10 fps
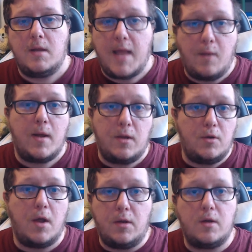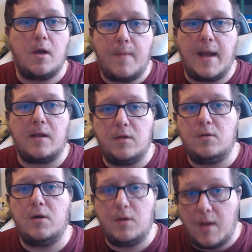That way you know you can go back and
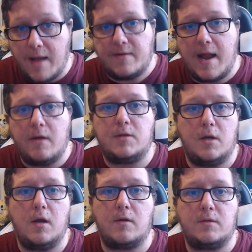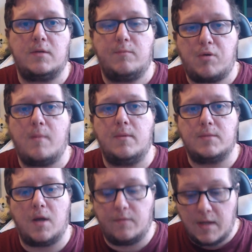you, you have an area to look to problem
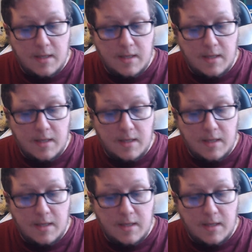solve.